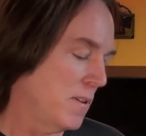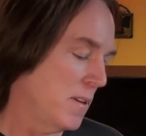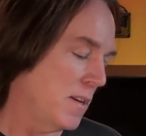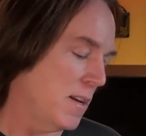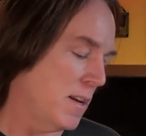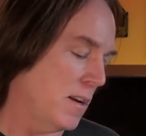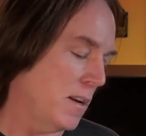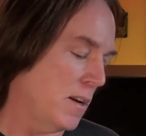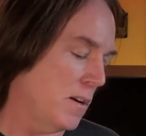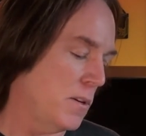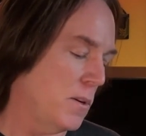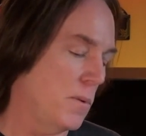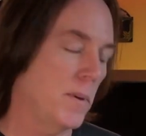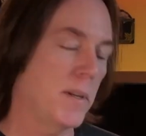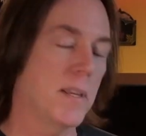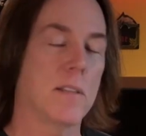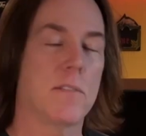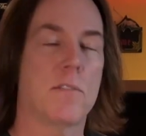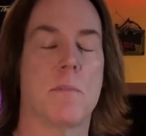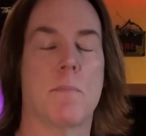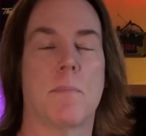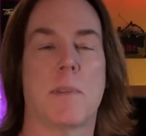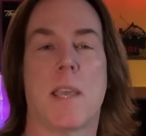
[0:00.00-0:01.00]
You know, you would
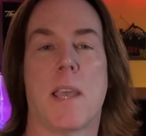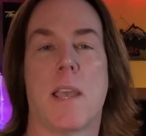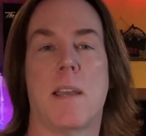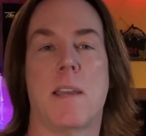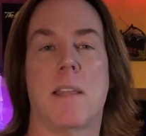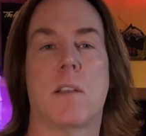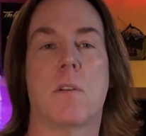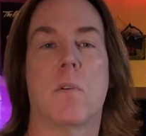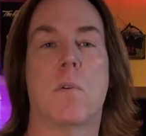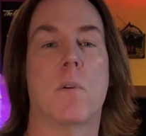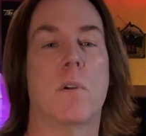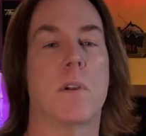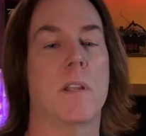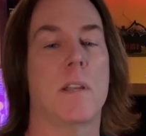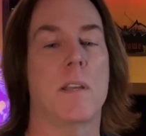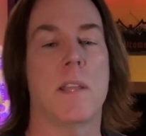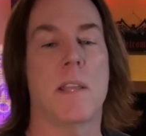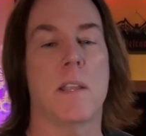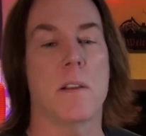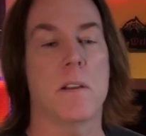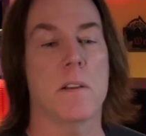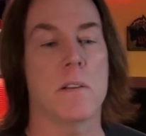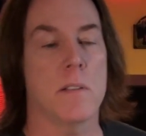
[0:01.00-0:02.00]
get some candy corn in
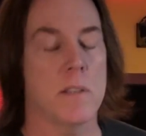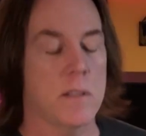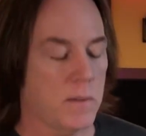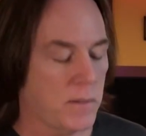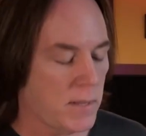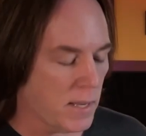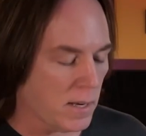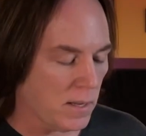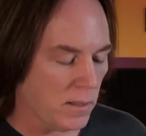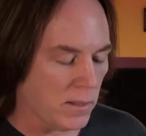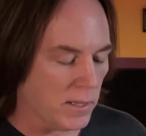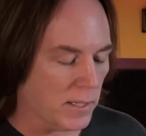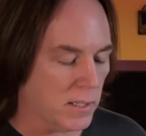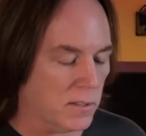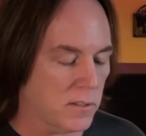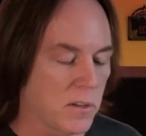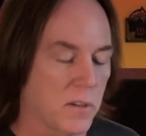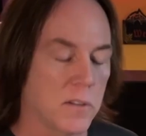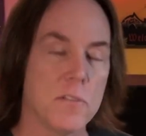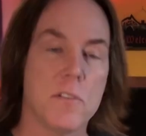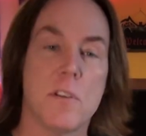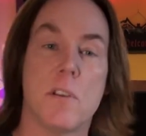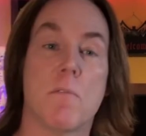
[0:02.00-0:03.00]
here, you'd get like a
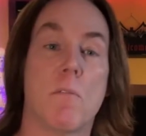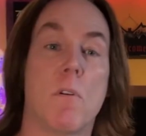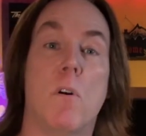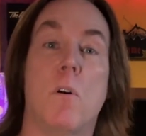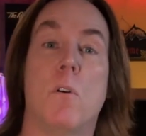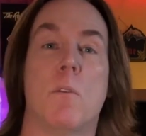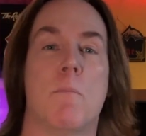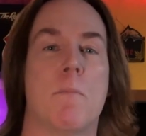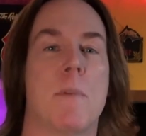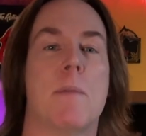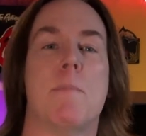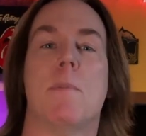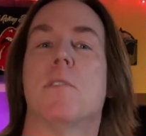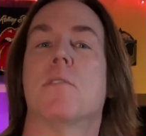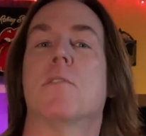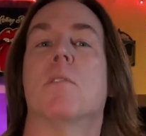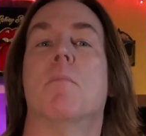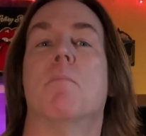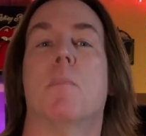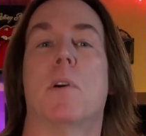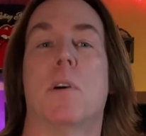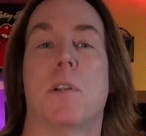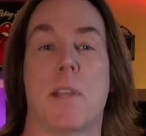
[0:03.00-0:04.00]
Tootsie Roll and maybe
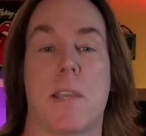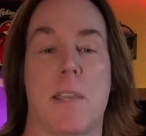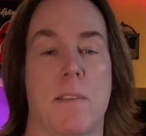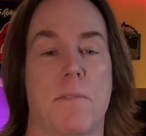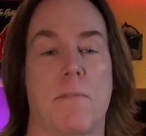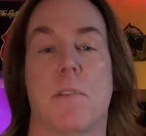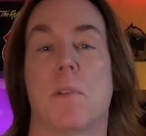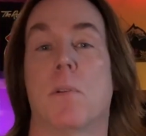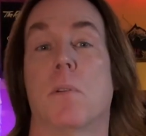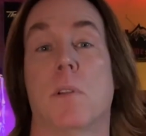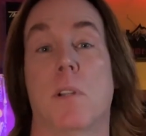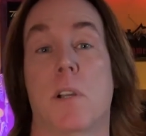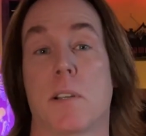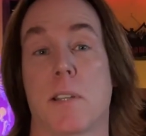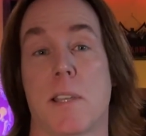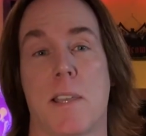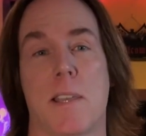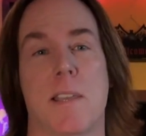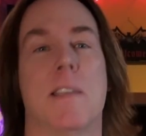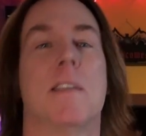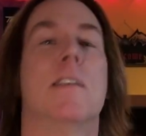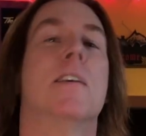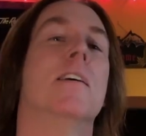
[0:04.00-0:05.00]
some money if you were
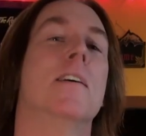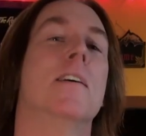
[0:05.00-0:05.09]
lucky.